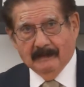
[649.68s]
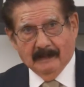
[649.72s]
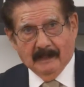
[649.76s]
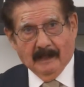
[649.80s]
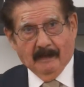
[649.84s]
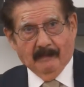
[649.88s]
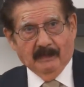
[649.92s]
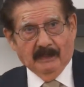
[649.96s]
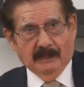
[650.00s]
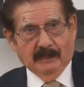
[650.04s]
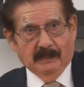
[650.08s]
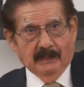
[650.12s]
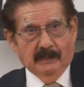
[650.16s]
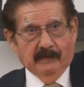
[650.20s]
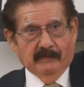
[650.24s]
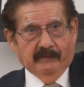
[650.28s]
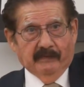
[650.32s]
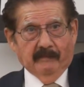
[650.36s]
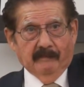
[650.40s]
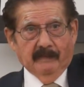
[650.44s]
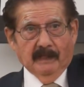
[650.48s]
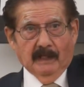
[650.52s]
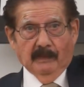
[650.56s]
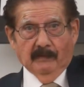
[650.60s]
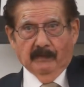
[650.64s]
how many here are
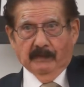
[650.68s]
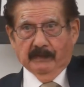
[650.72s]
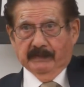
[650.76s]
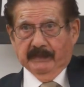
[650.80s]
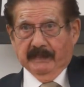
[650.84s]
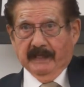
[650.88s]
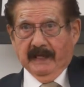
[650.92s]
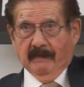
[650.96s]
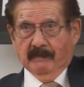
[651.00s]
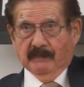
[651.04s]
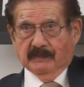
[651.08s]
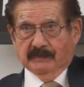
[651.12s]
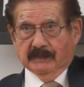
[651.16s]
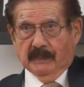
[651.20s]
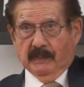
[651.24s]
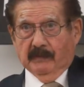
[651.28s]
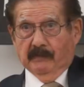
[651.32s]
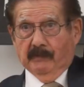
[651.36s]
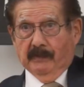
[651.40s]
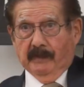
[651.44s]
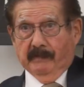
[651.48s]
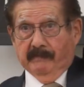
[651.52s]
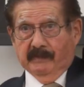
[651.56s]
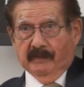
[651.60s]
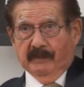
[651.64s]
familiar with the Amazon
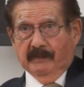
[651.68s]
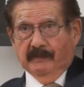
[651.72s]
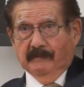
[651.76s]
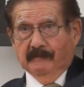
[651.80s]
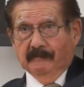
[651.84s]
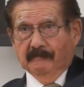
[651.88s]
River?